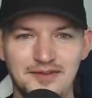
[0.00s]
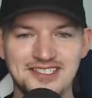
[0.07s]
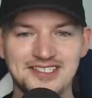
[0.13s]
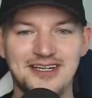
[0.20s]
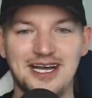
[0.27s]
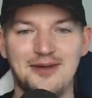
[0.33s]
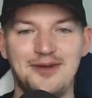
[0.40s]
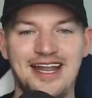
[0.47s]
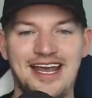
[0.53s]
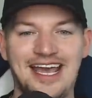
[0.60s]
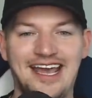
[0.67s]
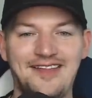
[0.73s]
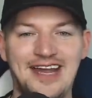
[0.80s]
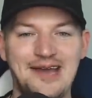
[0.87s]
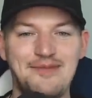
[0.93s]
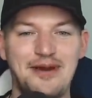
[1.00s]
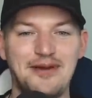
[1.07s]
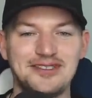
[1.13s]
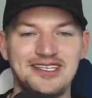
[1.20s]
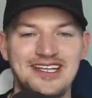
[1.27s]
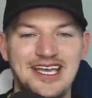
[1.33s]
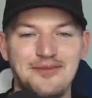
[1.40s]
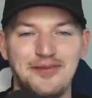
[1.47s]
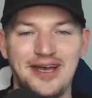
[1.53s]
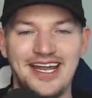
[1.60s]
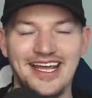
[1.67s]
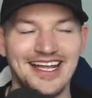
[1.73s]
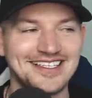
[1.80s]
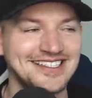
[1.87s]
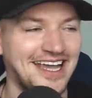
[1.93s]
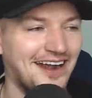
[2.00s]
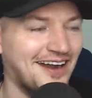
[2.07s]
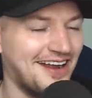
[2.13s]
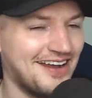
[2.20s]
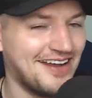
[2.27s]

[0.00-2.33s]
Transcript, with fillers: talk about a hand that I posted that you played against Garrett.